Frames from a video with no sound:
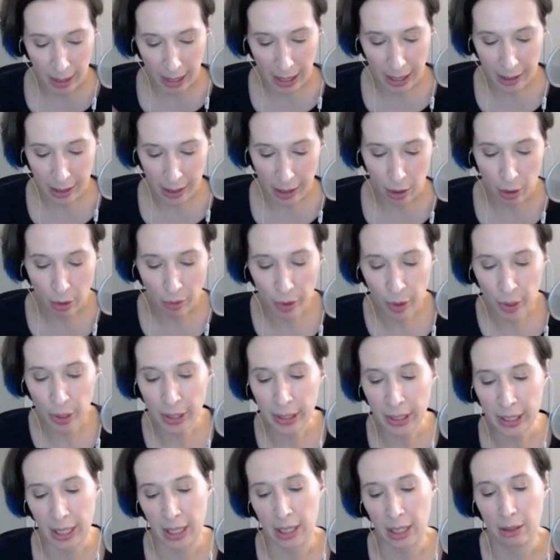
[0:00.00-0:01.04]
takes a universal
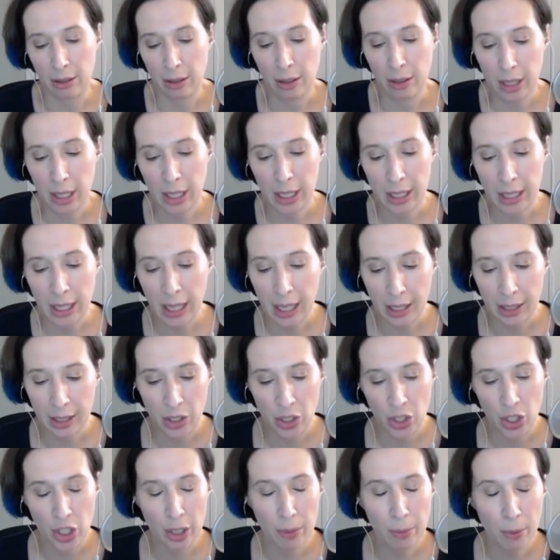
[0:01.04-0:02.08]
standard. It takes
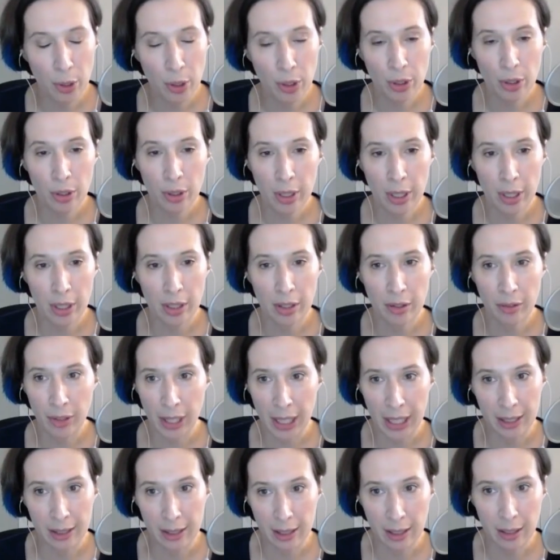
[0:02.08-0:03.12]
cheaper
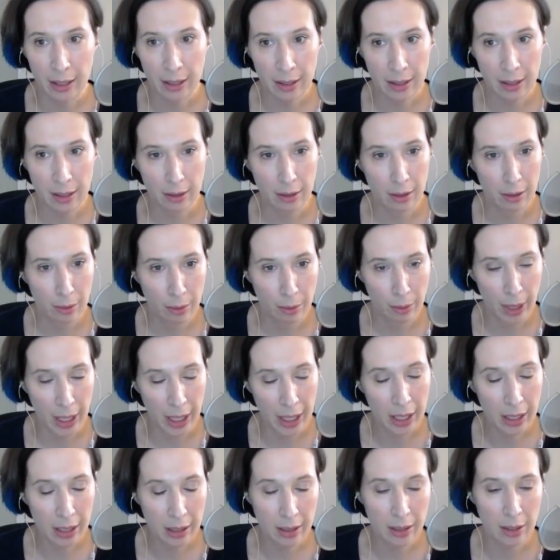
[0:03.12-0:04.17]
devices,
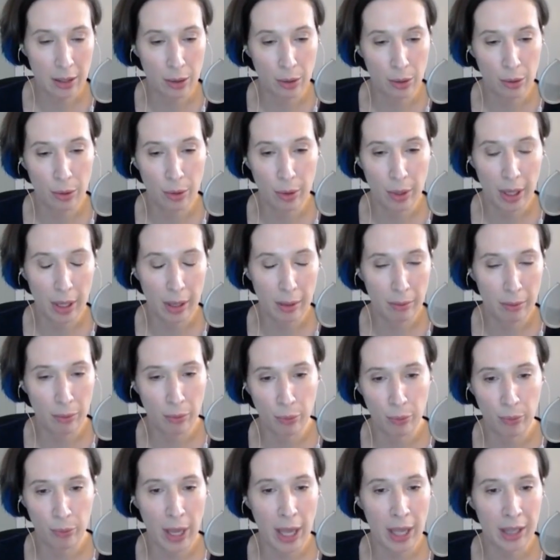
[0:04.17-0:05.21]
right? So uh,
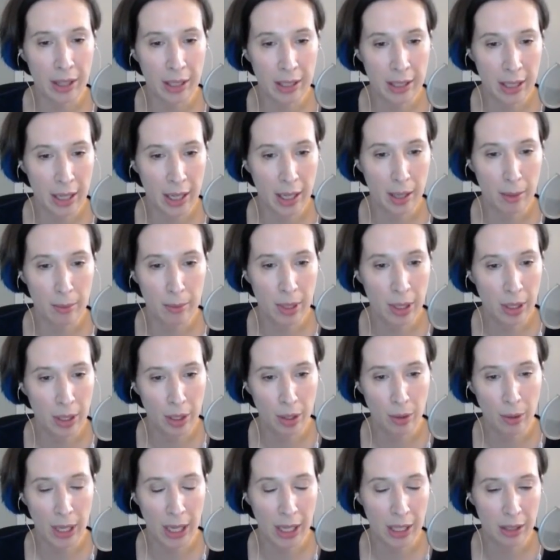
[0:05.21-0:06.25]
hmm. at the time,
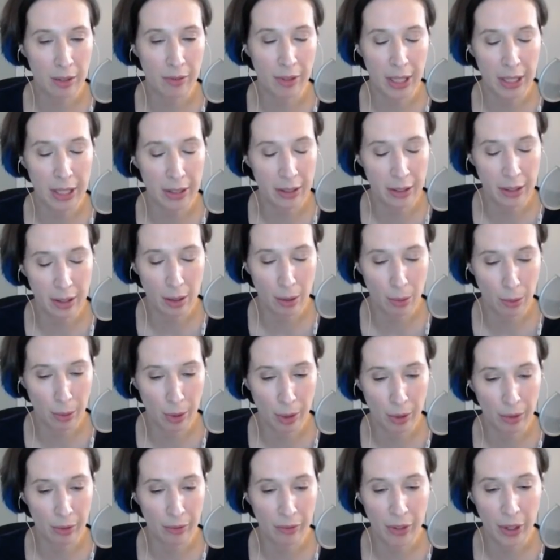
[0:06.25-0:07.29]
you had devices that
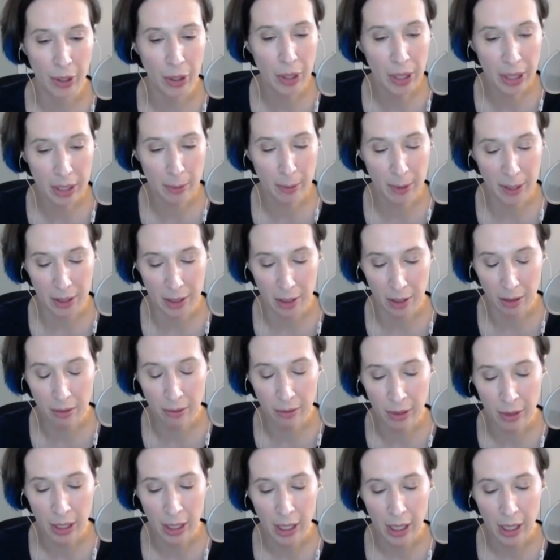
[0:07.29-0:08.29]
were very expensive.